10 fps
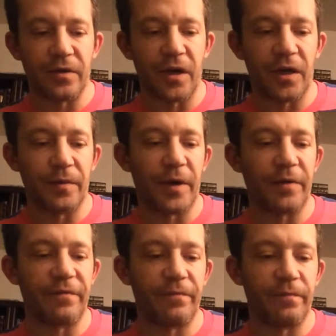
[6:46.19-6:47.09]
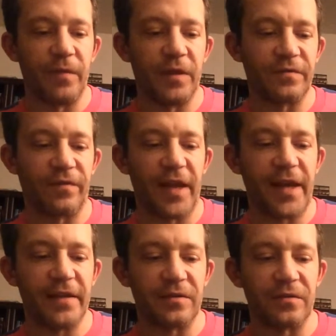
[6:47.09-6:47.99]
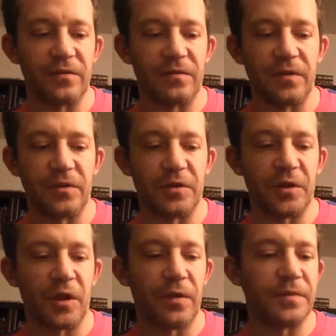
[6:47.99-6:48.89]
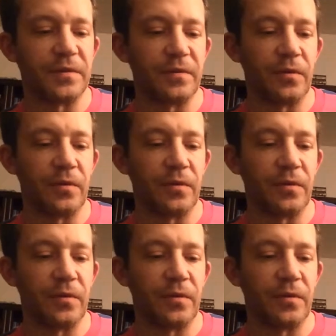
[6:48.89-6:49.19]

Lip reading: calling them out as flats or sharps,